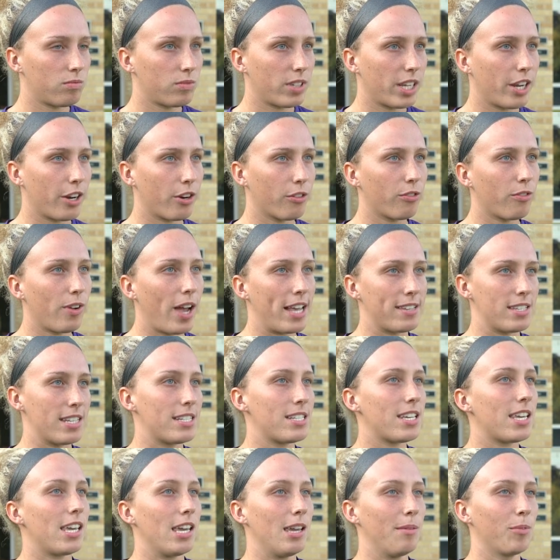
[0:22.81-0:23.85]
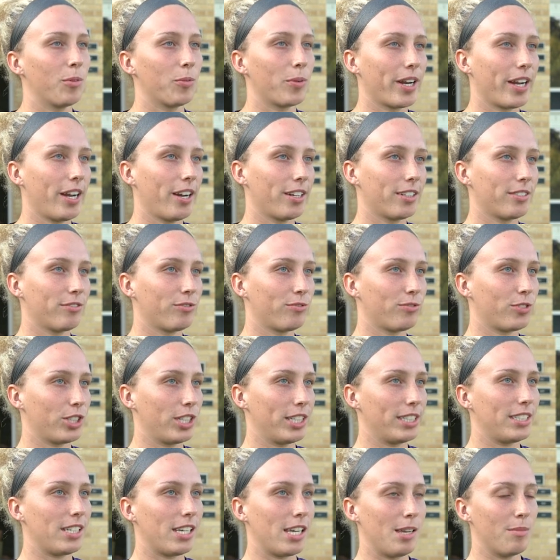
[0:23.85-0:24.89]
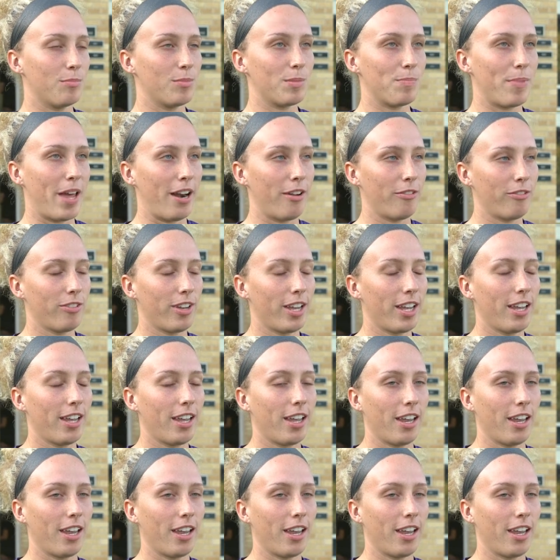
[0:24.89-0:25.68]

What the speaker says: here as a team, and we're here for the team's benefit.